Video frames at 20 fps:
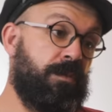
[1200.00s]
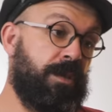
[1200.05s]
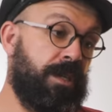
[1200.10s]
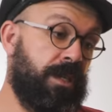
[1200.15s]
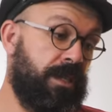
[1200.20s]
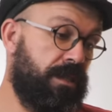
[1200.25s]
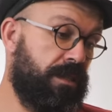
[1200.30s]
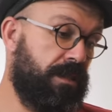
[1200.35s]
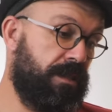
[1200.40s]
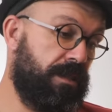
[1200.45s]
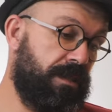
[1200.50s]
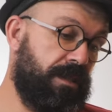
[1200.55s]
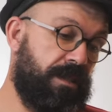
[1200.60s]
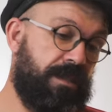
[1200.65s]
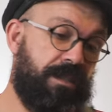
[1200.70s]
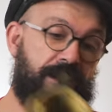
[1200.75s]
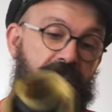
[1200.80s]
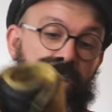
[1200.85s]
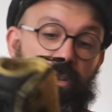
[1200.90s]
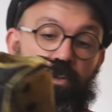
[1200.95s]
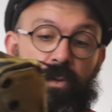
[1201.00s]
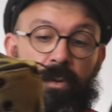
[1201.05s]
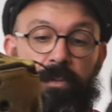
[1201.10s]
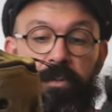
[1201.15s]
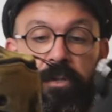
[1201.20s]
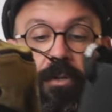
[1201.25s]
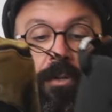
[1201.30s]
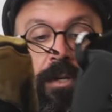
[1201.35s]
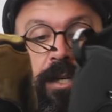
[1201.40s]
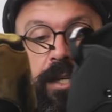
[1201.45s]
one it's not what
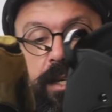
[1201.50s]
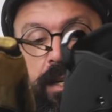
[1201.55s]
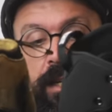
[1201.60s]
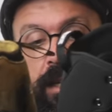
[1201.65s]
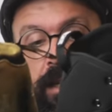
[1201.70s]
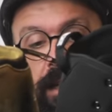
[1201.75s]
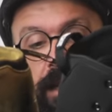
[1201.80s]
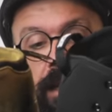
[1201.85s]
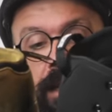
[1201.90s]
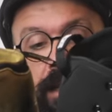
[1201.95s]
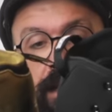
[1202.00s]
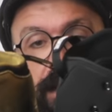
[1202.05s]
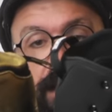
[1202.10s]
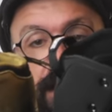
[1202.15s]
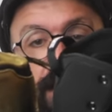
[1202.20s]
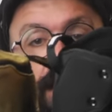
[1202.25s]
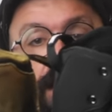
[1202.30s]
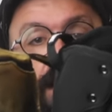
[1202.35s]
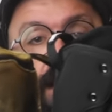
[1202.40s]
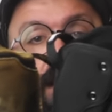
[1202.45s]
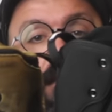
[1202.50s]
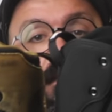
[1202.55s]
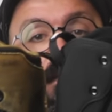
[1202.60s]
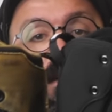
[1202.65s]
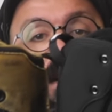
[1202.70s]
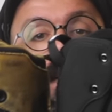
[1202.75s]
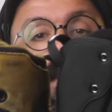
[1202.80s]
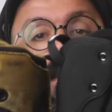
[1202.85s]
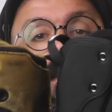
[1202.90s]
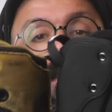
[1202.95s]
we're doing here,
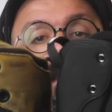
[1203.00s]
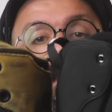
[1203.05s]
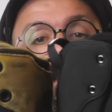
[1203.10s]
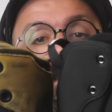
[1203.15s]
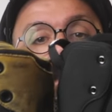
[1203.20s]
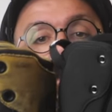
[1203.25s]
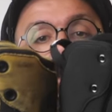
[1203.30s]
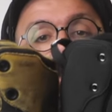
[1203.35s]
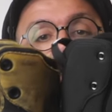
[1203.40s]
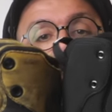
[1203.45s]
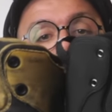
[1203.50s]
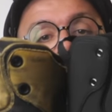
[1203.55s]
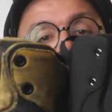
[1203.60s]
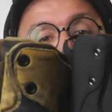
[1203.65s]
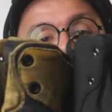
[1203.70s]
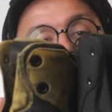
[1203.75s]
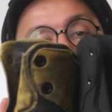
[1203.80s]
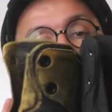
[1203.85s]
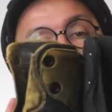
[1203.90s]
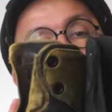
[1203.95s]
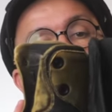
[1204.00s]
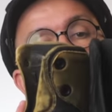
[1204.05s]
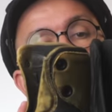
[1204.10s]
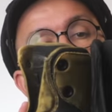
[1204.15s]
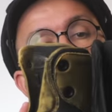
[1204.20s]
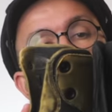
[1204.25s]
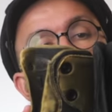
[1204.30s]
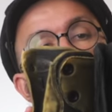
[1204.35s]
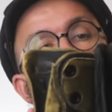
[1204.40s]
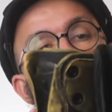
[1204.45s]
but it's
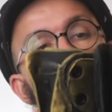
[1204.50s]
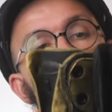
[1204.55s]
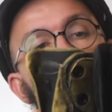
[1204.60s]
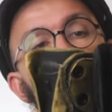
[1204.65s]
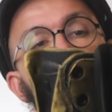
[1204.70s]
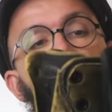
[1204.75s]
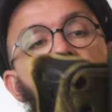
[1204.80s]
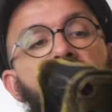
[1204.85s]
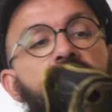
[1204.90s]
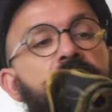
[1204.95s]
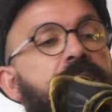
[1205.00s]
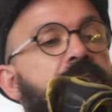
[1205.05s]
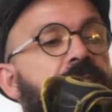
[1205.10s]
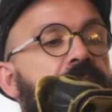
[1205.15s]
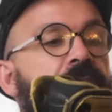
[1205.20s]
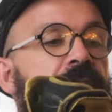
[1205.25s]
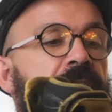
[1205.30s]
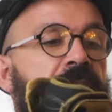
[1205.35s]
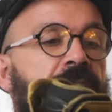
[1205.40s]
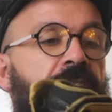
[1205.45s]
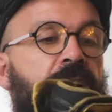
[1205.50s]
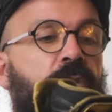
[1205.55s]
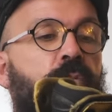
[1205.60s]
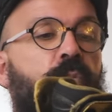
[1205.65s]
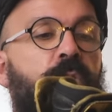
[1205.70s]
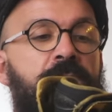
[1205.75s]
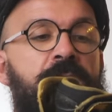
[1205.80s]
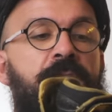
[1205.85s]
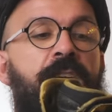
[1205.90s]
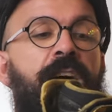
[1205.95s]
even like
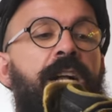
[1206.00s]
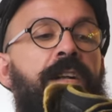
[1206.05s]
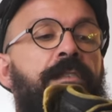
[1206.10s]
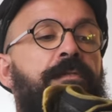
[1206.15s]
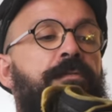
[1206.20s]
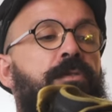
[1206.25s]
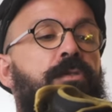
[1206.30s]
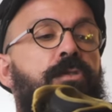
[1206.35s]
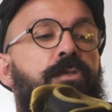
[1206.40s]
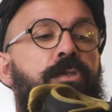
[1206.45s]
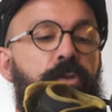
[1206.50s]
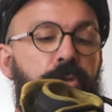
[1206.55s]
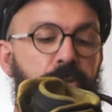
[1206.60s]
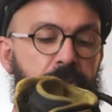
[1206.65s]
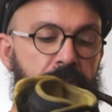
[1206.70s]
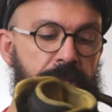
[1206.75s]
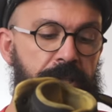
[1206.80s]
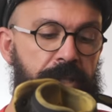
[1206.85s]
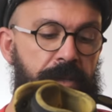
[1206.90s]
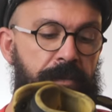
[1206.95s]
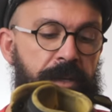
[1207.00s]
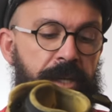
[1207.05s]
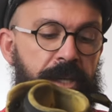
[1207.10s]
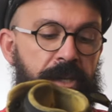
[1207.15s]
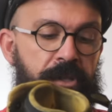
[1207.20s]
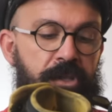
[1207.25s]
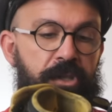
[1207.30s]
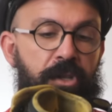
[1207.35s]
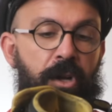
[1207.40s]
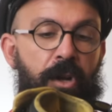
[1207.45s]
1.5 to 2
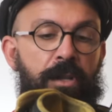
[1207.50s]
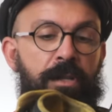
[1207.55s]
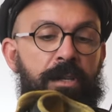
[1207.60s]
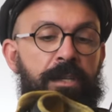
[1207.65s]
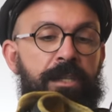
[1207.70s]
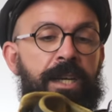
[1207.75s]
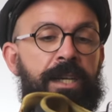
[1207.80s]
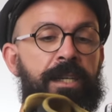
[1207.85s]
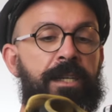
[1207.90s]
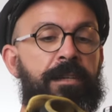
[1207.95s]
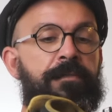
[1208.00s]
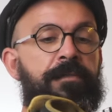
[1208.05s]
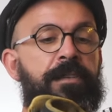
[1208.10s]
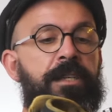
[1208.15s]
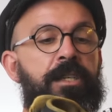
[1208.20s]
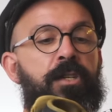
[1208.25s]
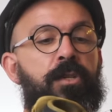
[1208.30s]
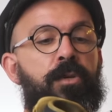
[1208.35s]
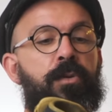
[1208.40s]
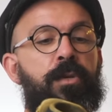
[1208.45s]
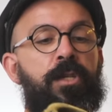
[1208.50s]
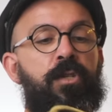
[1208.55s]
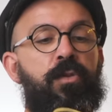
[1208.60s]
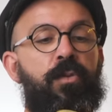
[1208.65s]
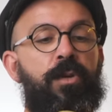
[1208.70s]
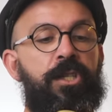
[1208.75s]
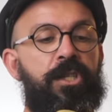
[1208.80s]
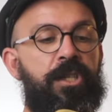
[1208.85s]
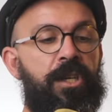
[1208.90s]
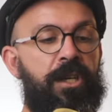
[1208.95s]
centimeters taller than the V2
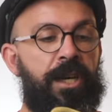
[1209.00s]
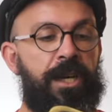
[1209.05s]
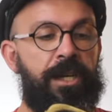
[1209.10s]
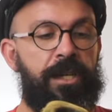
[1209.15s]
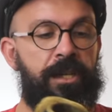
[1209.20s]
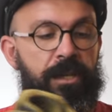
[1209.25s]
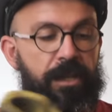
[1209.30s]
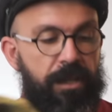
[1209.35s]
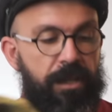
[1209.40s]
Intuition liner.